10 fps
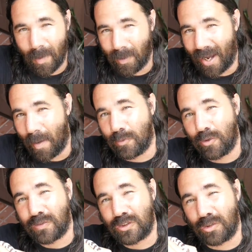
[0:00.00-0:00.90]
but I
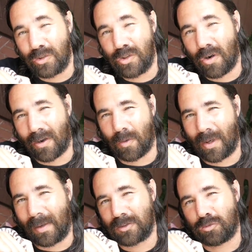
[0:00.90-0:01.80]
moved to New York when
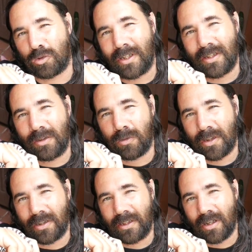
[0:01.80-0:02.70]
I was really,
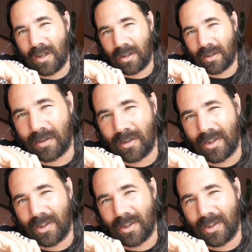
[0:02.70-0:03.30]
really young.